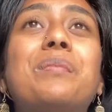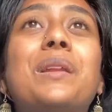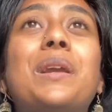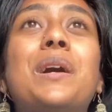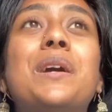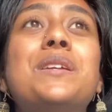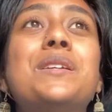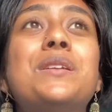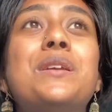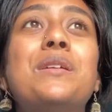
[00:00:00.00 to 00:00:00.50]

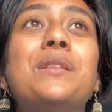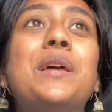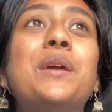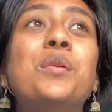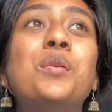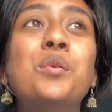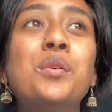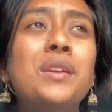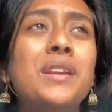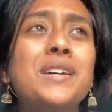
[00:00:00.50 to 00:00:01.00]
I don't know, they
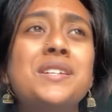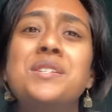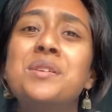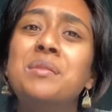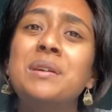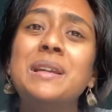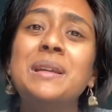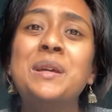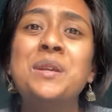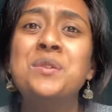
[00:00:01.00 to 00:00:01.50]
organise a
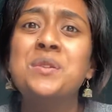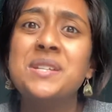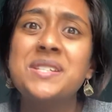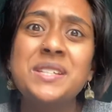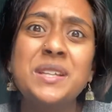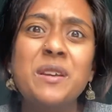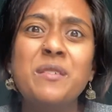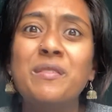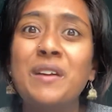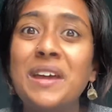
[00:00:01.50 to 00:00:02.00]
really
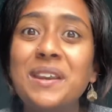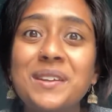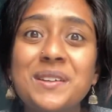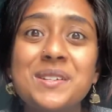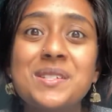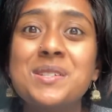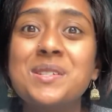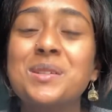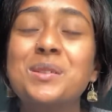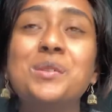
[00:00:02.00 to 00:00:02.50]
interesting event at
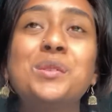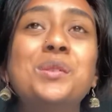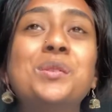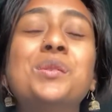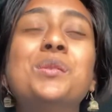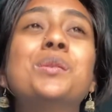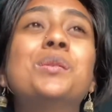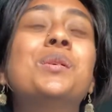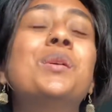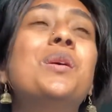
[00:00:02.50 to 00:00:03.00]

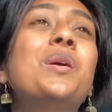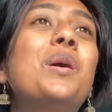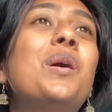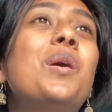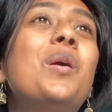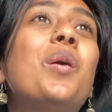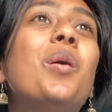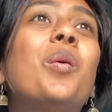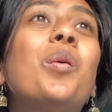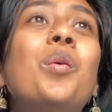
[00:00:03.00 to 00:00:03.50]
school,
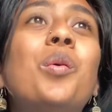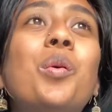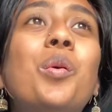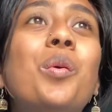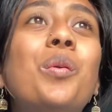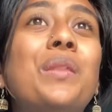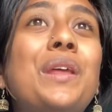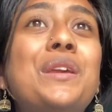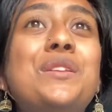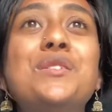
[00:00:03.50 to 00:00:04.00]

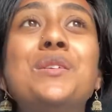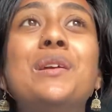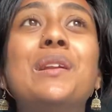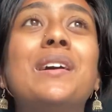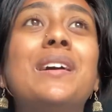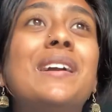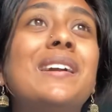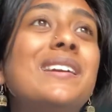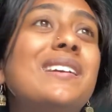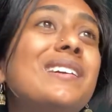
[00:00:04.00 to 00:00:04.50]
or they do
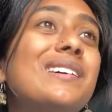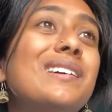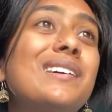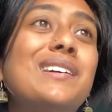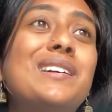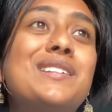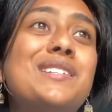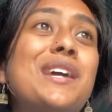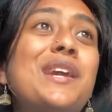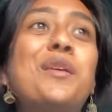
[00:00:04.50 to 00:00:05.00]
like
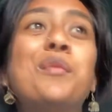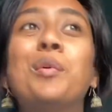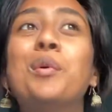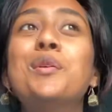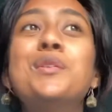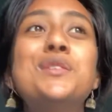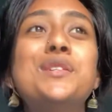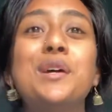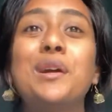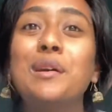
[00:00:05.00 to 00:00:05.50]

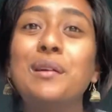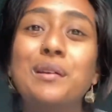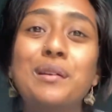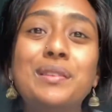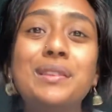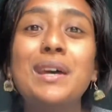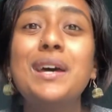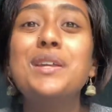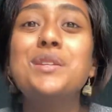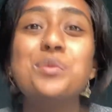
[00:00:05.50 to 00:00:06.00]
taekwondo,
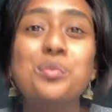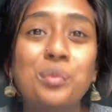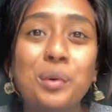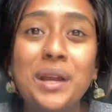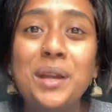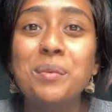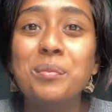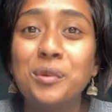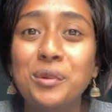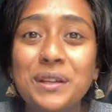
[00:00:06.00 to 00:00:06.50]
that's
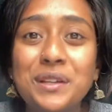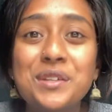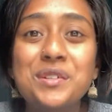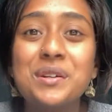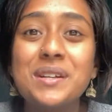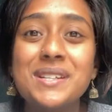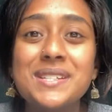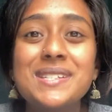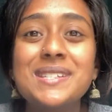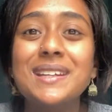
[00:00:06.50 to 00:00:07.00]
way more
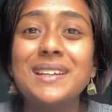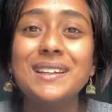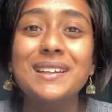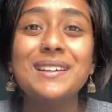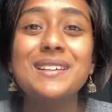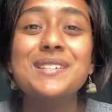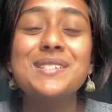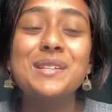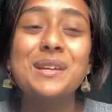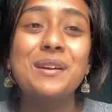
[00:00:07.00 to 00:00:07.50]
interesting.
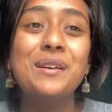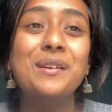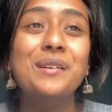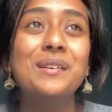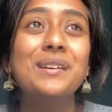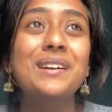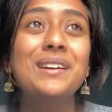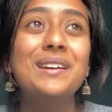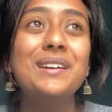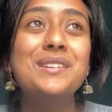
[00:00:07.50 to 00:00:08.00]
So
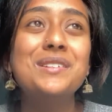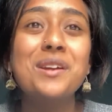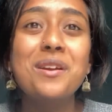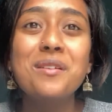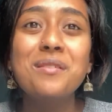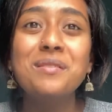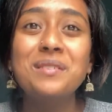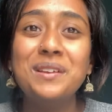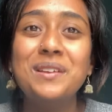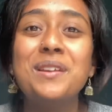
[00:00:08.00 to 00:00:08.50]

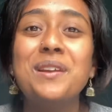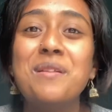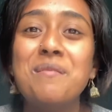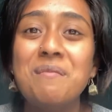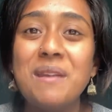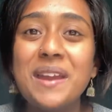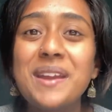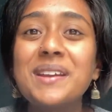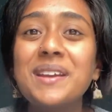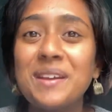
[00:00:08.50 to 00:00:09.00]
don't, you know,
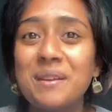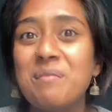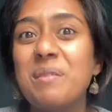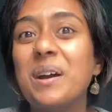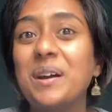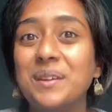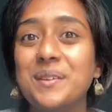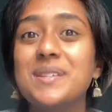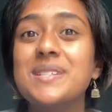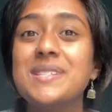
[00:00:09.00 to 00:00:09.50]
make it
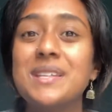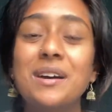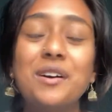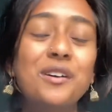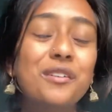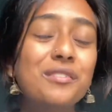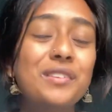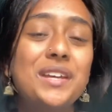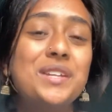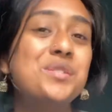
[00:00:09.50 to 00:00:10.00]
about
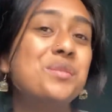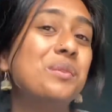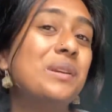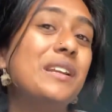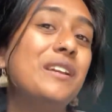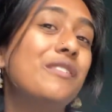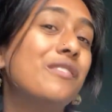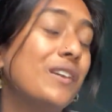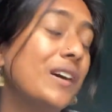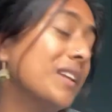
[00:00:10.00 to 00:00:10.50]
yourself. That's
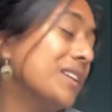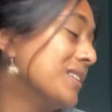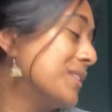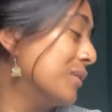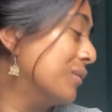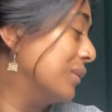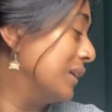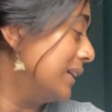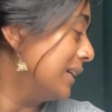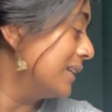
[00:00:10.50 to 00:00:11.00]
really fun to
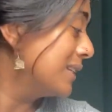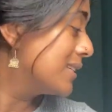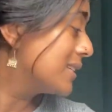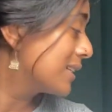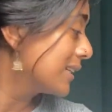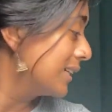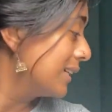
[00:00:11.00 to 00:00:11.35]
read.